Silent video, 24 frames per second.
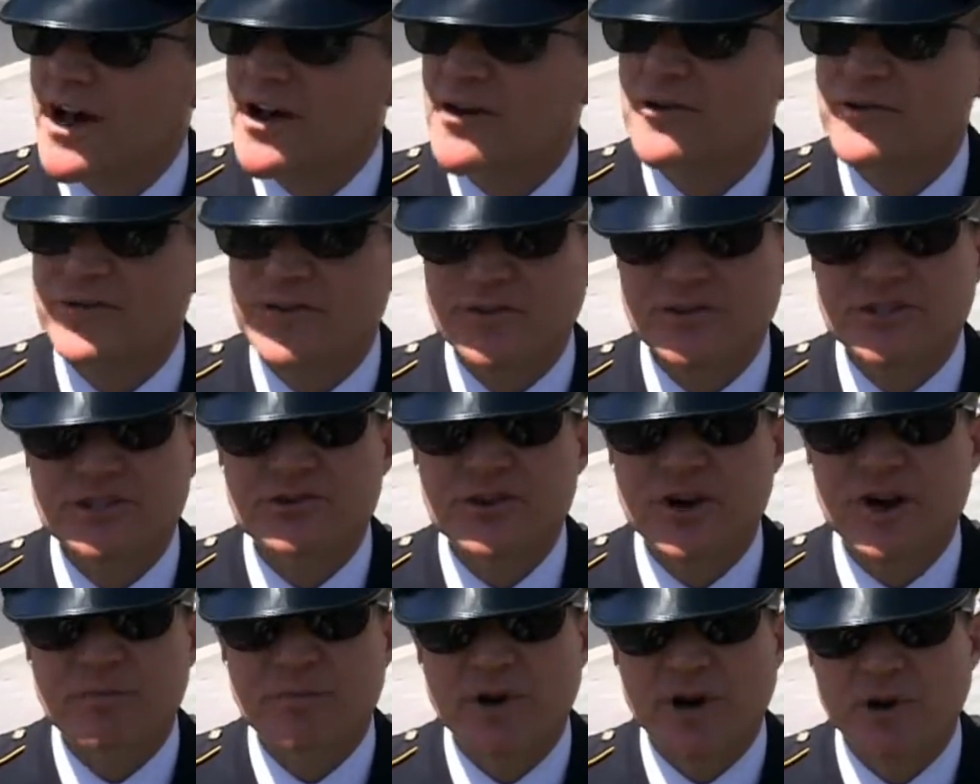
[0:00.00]
oath
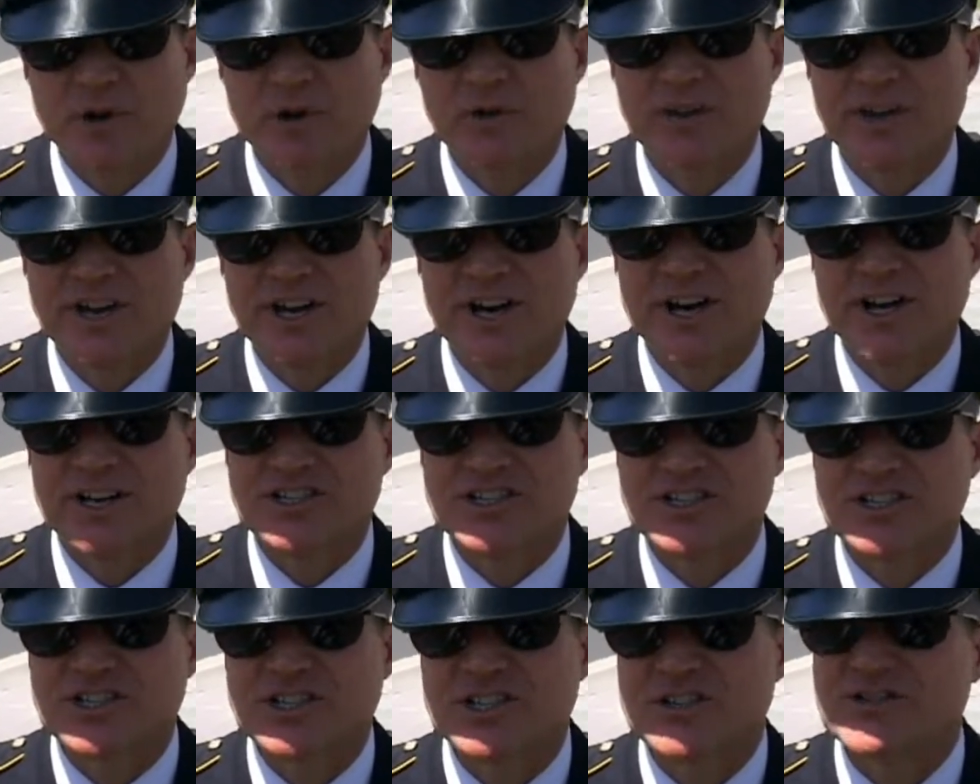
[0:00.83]
to uphold the
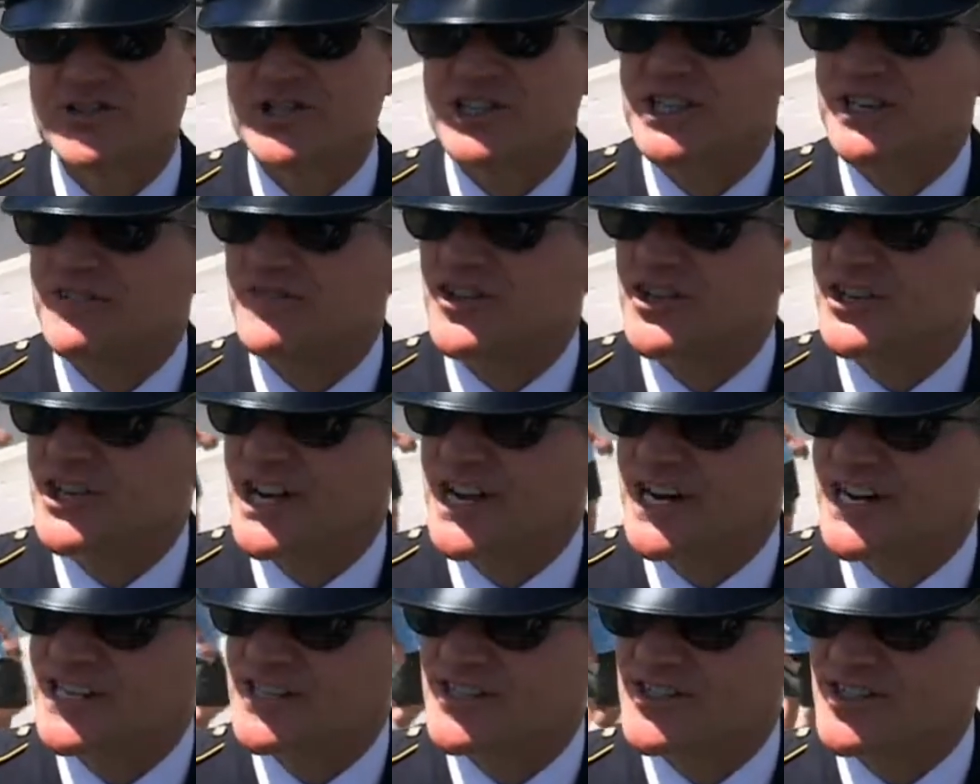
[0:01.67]
Constitution of the
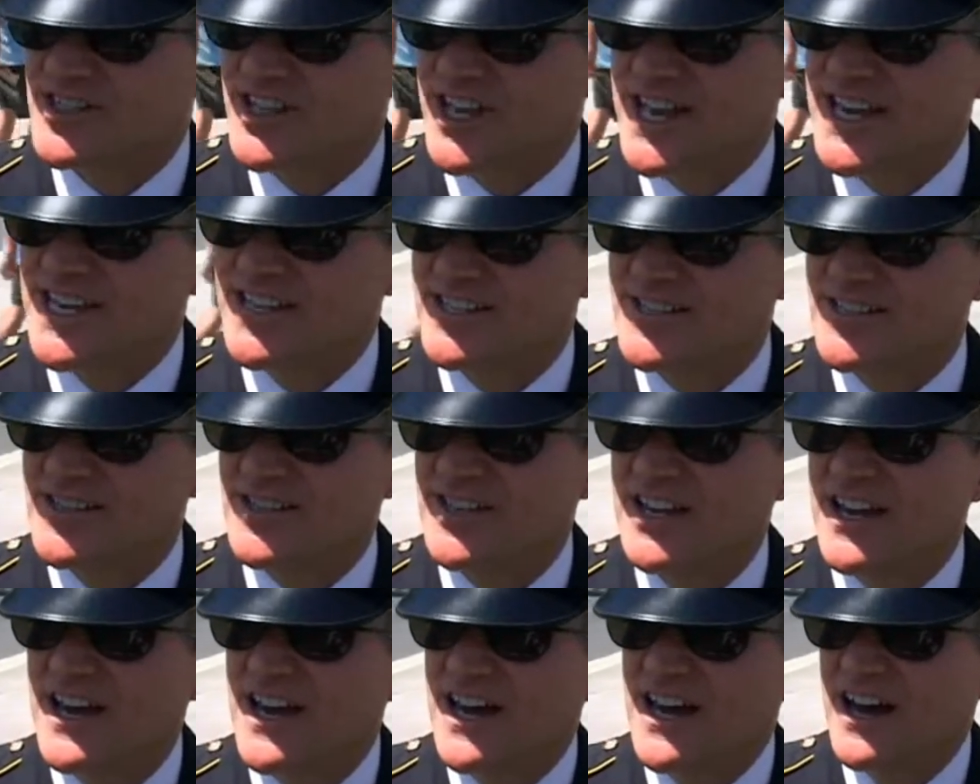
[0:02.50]
United
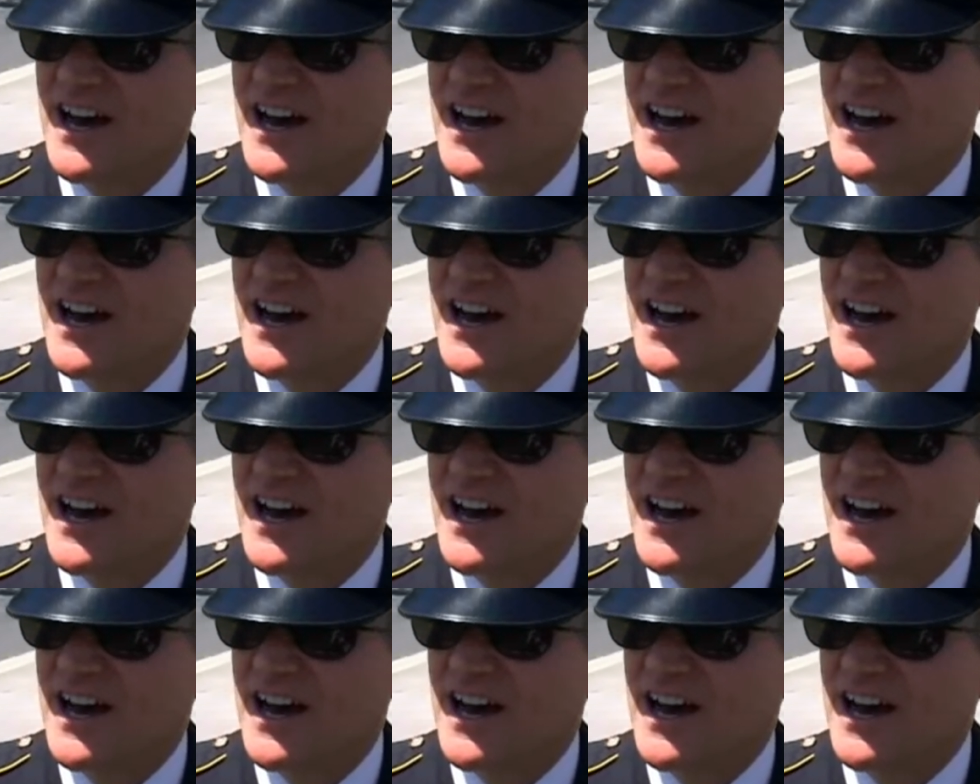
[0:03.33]
States.